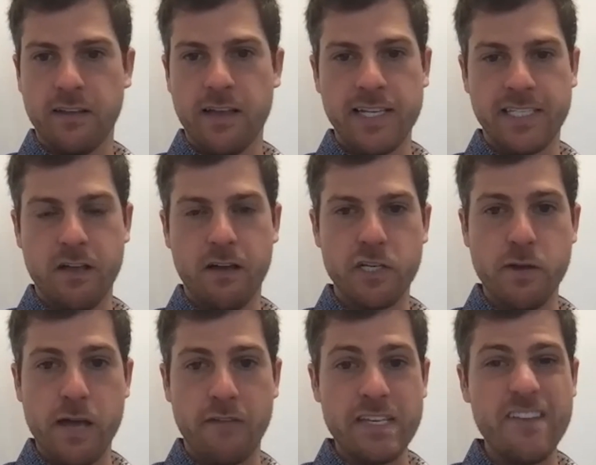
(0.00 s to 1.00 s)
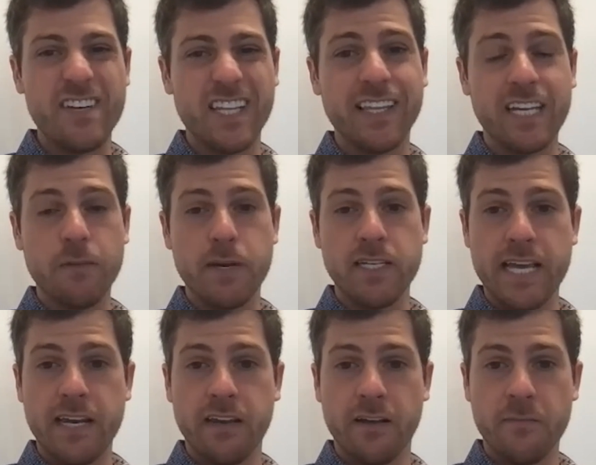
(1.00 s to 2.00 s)
as long as you have even a little bit of
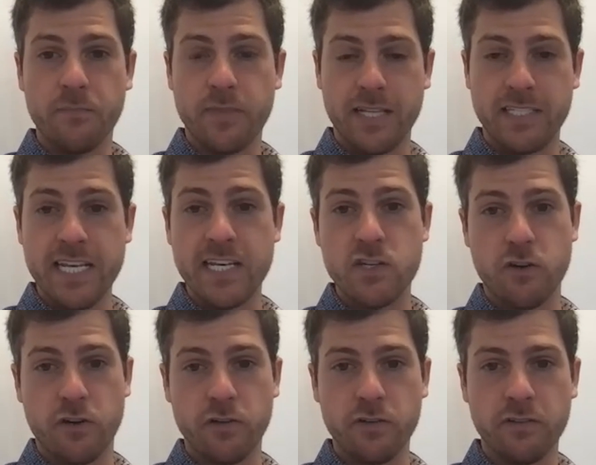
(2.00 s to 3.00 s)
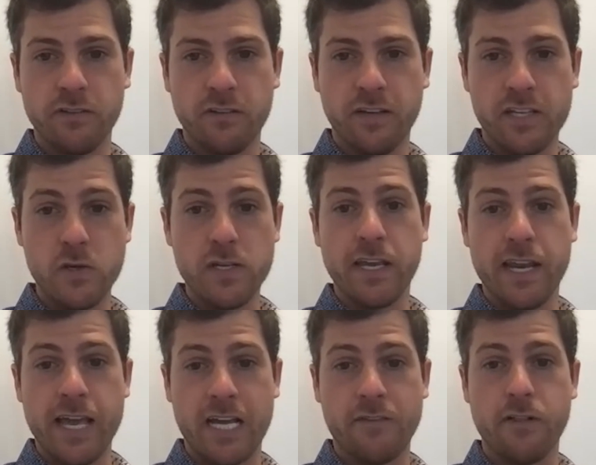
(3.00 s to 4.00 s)
data that's internal, you can get a
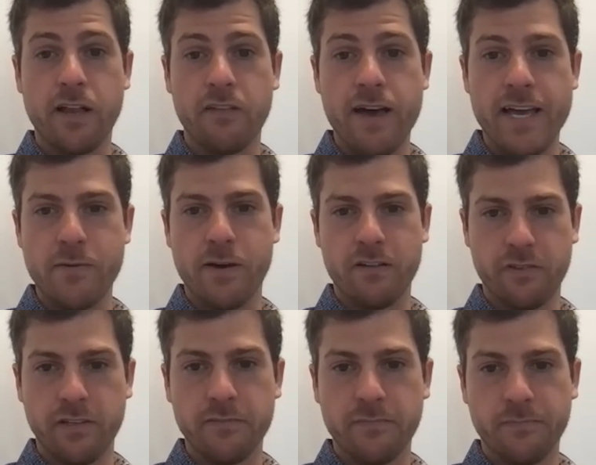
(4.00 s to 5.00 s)
heck of a lot of value out of it.